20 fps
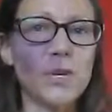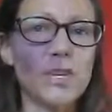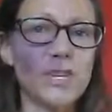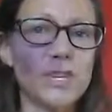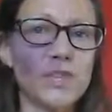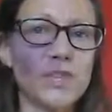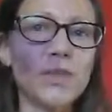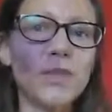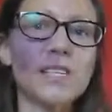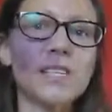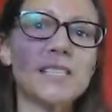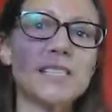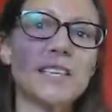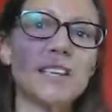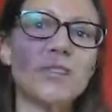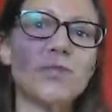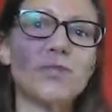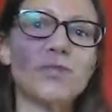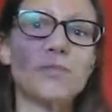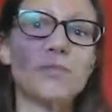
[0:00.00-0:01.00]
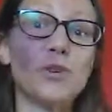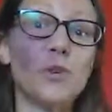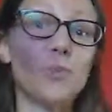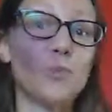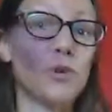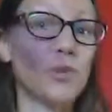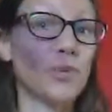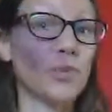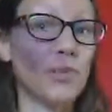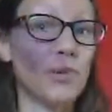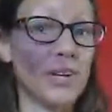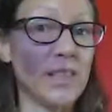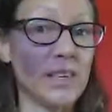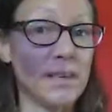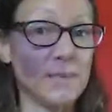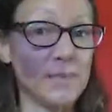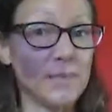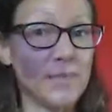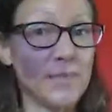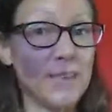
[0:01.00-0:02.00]
we can do this thing called abdominal
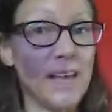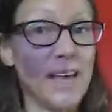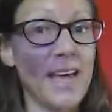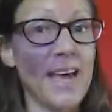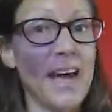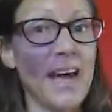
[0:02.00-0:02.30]
breathing.